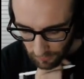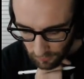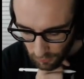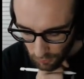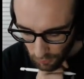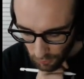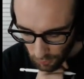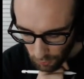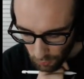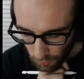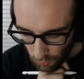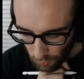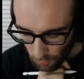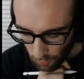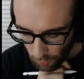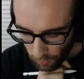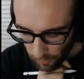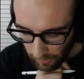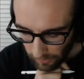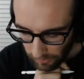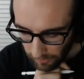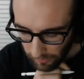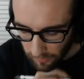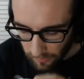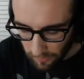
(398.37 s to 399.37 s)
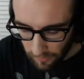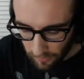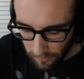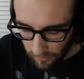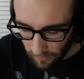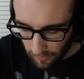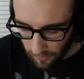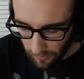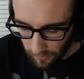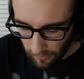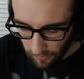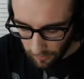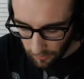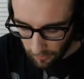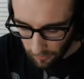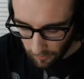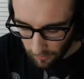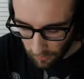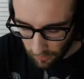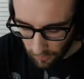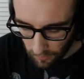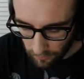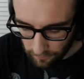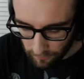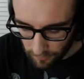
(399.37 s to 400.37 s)
to
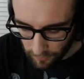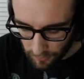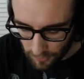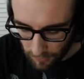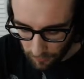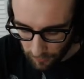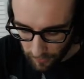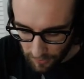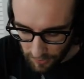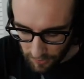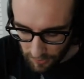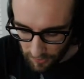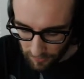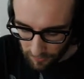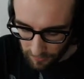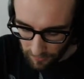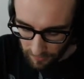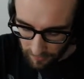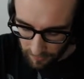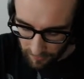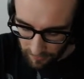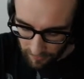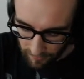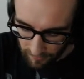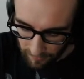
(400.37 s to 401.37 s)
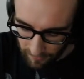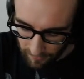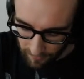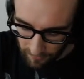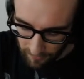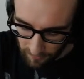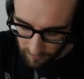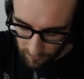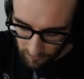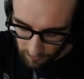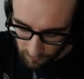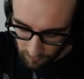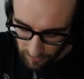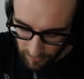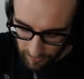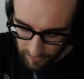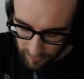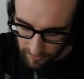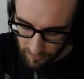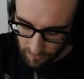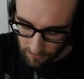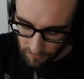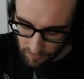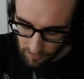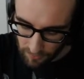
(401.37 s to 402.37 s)
our first equation. Y
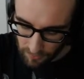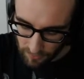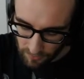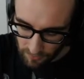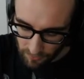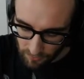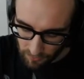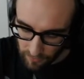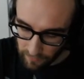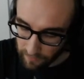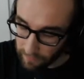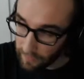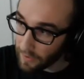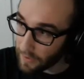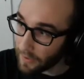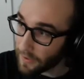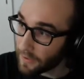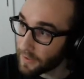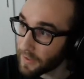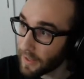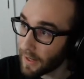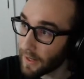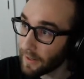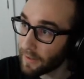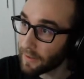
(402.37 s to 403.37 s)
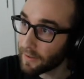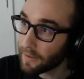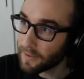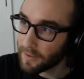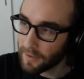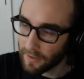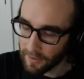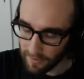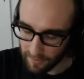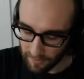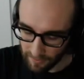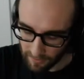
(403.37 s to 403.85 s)
equals 3/5 x.